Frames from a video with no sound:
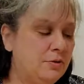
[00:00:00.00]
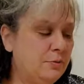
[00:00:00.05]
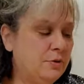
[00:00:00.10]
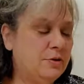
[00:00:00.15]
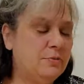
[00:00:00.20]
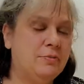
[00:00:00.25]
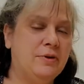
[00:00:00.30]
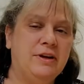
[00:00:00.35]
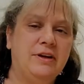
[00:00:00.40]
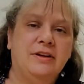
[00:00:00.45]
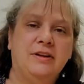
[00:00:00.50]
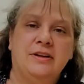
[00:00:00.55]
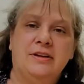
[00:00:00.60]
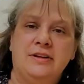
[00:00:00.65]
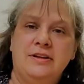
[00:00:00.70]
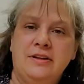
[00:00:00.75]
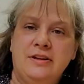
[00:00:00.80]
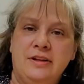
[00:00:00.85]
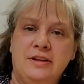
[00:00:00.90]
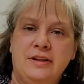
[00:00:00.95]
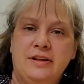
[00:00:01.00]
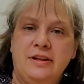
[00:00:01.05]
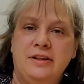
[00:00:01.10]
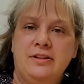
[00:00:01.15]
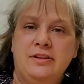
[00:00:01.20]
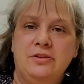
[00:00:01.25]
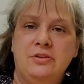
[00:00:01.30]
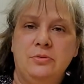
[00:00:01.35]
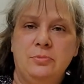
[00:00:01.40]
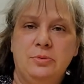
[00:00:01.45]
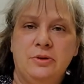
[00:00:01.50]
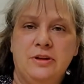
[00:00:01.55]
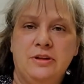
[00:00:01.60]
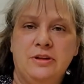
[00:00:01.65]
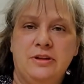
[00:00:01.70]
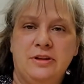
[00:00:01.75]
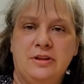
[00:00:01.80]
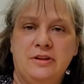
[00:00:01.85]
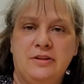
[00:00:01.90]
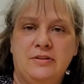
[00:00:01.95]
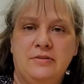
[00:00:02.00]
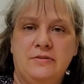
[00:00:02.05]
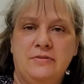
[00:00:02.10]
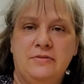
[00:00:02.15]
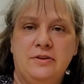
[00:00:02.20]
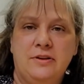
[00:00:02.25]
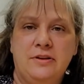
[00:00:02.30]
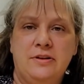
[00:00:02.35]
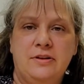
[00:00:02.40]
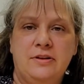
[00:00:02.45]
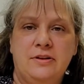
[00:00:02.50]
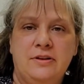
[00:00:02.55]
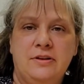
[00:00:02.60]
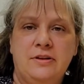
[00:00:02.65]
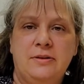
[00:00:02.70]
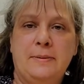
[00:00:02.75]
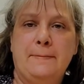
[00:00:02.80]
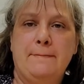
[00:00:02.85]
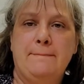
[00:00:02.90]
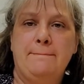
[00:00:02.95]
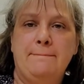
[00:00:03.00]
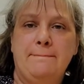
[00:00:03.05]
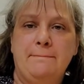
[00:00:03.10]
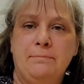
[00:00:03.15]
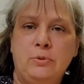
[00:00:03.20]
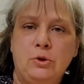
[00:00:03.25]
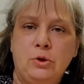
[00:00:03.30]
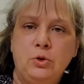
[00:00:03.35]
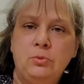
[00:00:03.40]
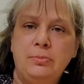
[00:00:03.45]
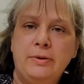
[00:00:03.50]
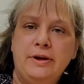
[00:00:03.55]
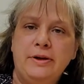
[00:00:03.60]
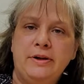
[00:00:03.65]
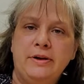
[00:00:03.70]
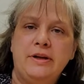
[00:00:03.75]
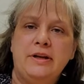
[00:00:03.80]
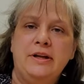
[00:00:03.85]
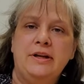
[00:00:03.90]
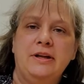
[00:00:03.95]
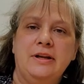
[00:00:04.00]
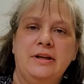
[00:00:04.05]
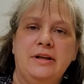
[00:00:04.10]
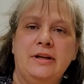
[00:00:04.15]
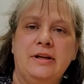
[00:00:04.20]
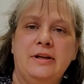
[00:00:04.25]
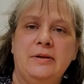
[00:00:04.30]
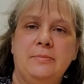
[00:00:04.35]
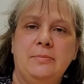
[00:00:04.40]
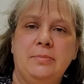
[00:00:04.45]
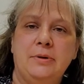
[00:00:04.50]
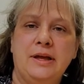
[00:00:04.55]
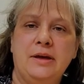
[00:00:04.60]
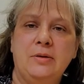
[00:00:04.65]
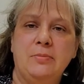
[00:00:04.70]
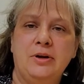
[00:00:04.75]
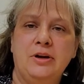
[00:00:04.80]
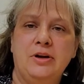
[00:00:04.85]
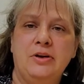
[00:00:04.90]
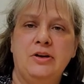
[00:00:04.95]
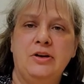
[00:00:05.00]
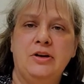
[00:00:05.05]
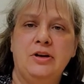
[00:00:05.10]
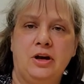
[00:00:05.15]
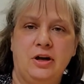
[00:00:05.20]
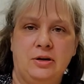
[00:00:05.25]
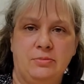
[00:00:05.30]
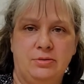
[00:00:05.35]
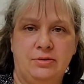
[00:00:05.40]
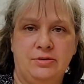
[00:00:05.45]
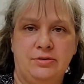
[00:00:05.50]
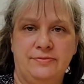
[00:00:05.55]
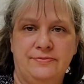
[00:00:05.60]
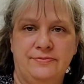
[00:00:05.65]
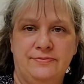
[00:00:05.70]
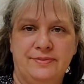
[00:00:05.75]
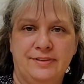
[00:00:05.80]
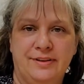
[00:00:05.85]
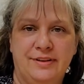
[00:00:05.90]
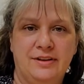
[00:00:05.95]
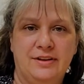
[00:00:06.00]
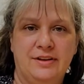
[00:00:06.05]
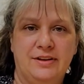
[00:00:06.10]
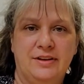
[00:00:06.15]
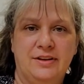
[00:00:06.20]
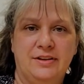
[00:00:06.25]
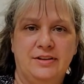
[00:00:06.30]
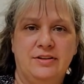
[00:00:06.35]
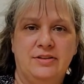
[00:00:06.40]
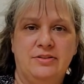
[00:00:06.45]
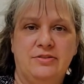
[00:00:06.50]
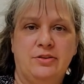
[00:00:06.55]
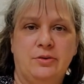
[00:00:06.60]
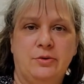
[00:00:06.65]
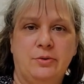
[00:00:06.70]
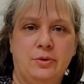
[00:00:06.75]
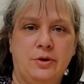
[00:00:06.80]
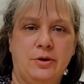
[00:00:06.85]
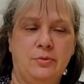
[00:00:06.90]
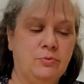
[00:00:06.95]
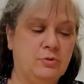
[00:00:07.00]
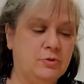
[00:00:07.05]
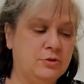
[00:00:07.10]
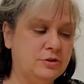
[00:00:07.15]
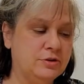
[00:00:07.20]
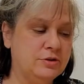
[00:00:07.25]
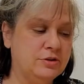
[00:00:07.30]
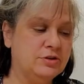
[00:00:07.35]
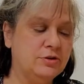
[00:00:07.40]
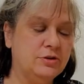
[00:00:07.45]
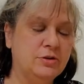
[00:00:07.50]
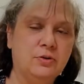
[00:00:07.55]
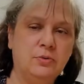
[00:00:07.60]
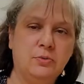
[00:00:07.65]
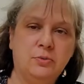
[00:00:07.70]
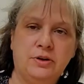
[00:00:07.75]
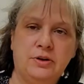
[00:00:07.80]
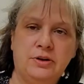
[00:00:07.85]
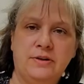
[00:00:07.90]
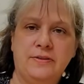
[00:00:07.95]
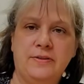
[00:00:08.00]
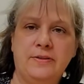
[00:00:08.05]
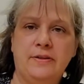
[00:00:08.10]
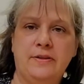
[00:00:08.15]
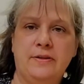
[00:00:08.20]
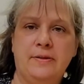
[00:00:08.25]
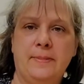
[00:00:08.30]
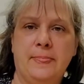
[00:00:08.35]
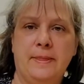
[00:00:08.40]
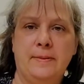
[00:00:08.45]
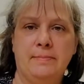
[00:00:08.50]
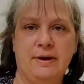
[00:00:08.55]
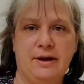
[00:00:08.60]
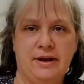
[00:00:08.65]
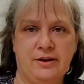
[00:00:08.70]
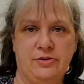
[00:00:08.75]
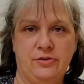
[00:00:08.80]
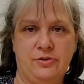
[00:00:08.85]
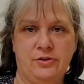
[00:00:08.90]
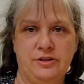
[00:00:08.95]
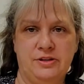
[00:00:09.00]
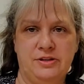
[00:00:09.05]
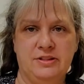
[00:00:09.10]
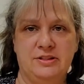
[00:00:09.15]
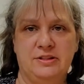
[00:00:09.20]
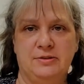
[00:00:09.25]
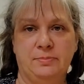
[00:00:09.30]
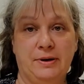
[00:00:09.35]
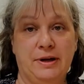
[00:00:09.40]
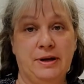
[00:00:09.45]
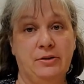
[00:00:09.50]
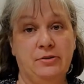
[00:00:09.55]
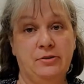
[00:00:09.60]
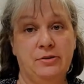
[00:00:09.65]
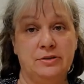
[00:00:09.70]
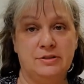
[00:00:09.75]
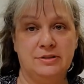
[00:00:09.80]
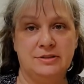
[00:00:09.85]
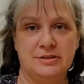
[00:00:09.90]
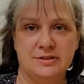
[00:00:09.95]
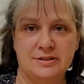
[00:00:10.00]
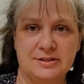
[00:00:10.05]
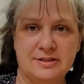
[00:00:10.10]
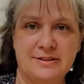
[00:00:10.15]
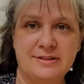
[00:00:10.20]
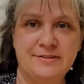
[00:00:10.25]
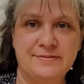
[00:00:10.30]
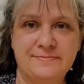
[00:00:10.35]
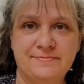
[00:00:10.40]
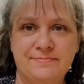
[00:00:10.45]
we make a little bit of blueberry and blackberry cobbler. So we're going to start with the pie crust. The pie crust is,